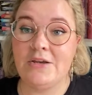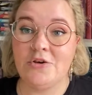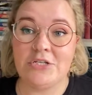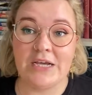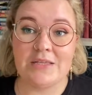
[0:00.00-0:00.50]

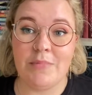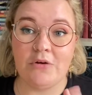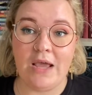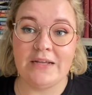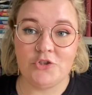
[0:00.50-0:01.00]
check them out
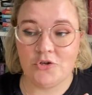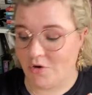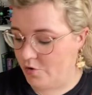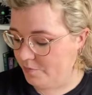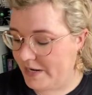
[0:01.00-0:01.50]
at your
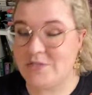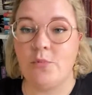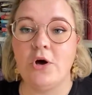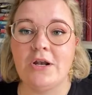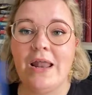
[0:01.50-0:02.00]
own pace.
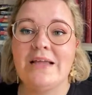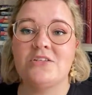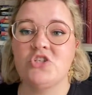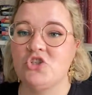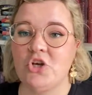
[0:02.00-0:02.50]
But
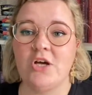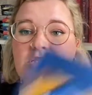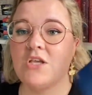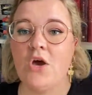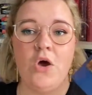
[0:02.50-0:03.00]
let's just